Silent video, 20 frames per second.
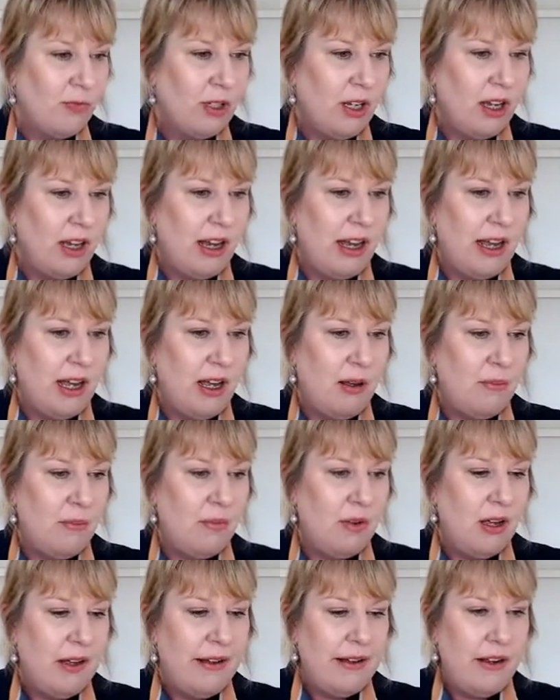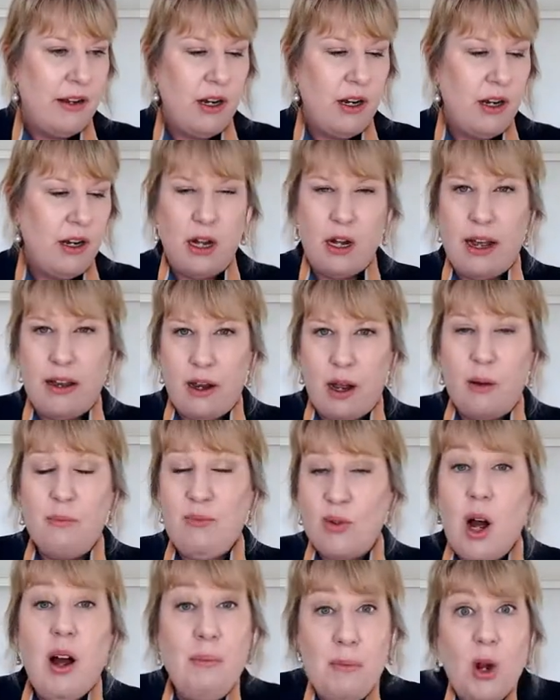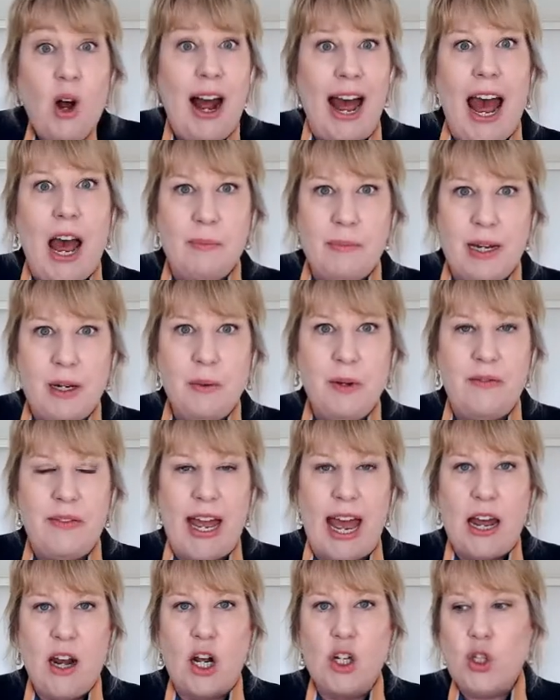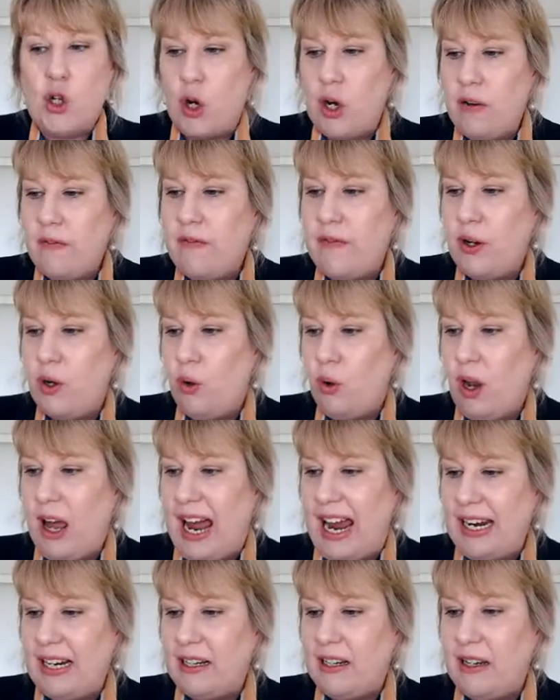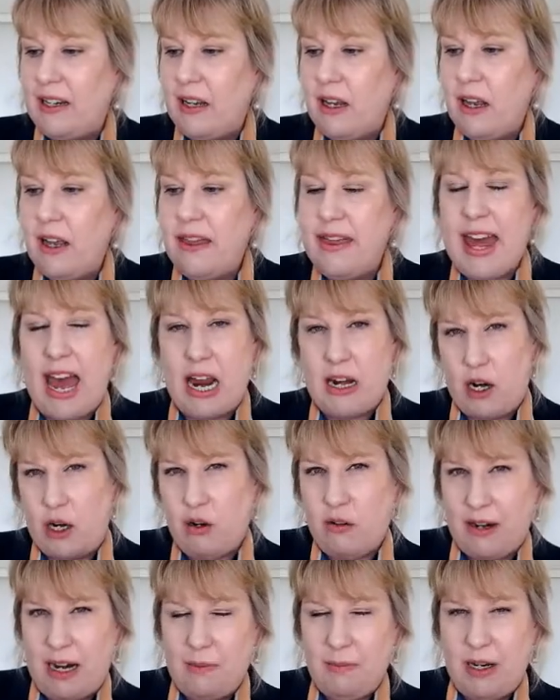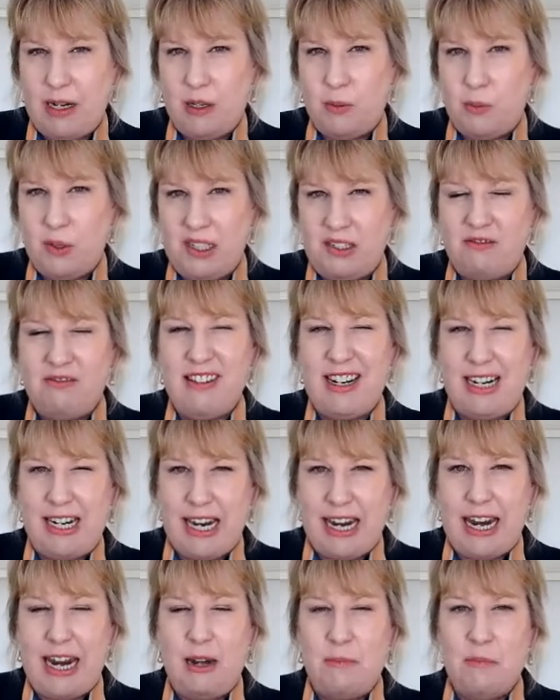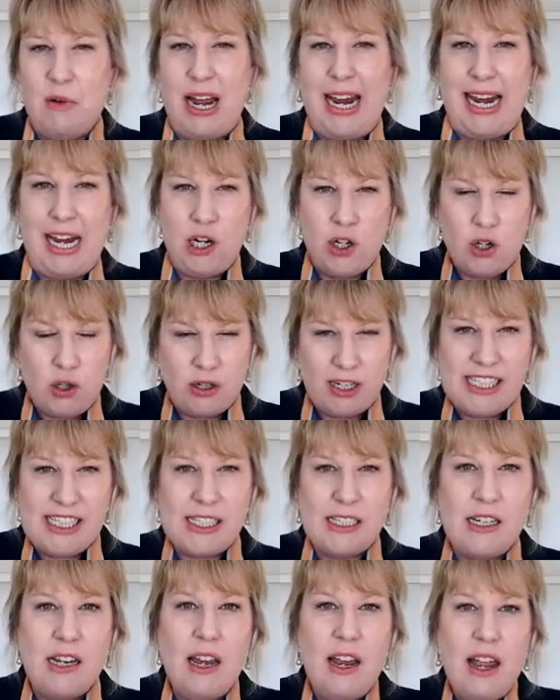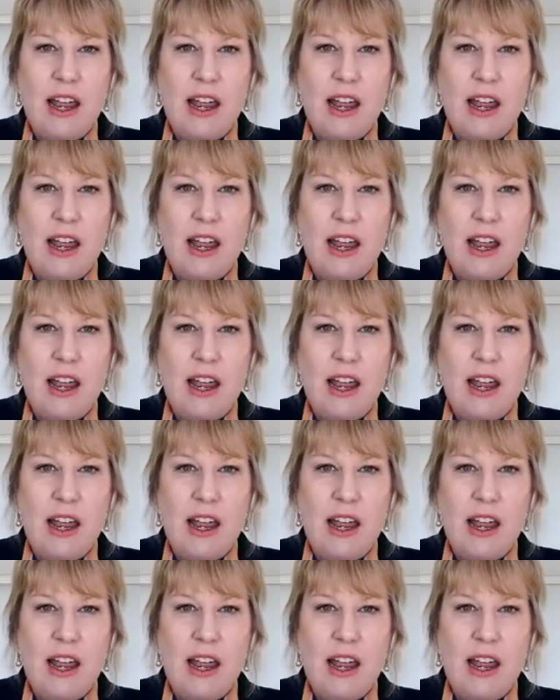I'm not happy with that. I don't feel like that agreement was really in my interest.